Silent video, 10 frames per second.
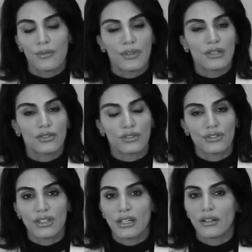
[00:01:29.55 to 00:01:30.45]
these are
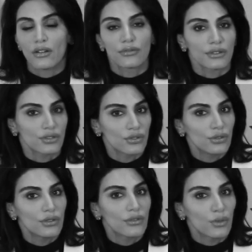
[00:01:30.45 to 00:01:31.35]
seen over
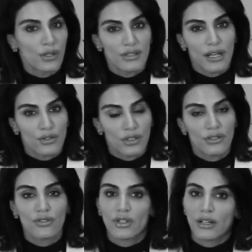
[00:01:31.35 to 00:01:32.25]
2 to 4
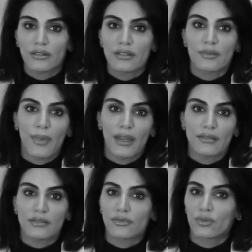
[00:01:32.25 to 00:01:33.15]
sessions, generally
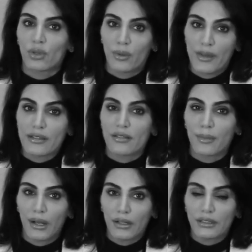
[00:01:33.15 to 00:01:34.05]
spaced 4 weeks
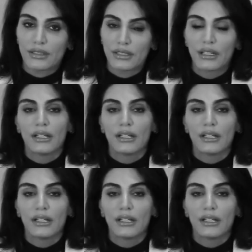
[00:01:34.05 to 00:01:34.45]
apart.